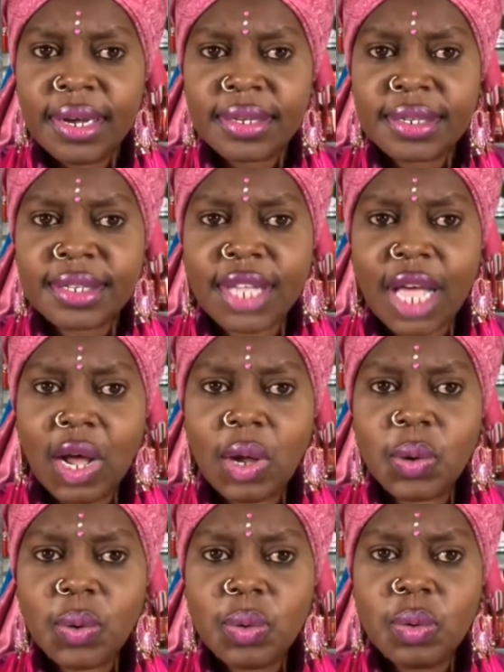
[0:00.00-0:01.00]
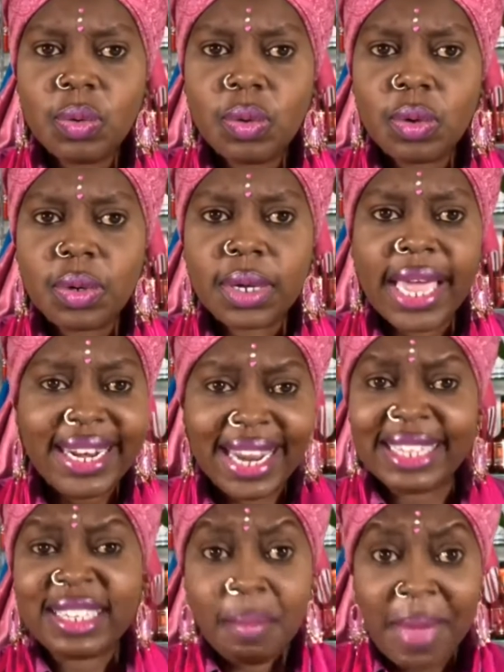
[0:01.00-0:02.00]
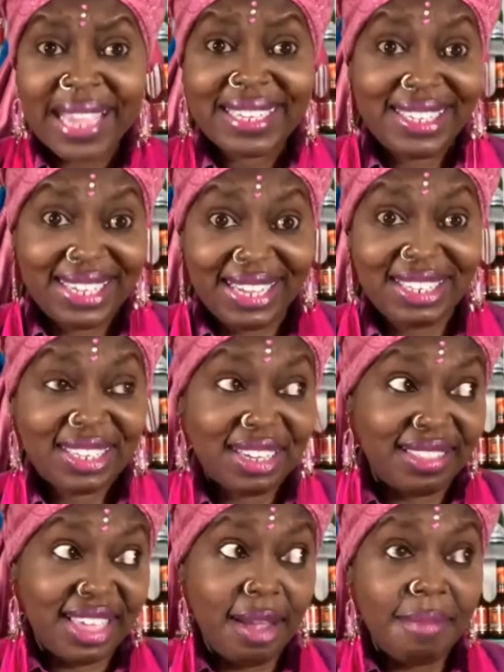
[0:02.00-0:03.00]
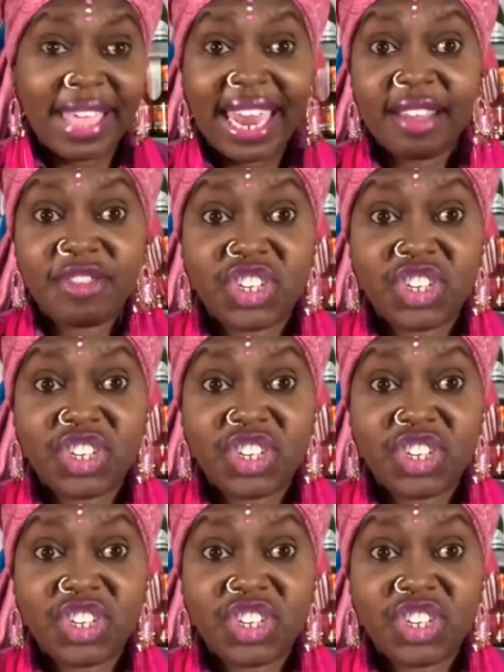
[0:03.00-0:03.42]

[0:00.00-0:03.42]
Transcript: So it doesn't make sense to them that if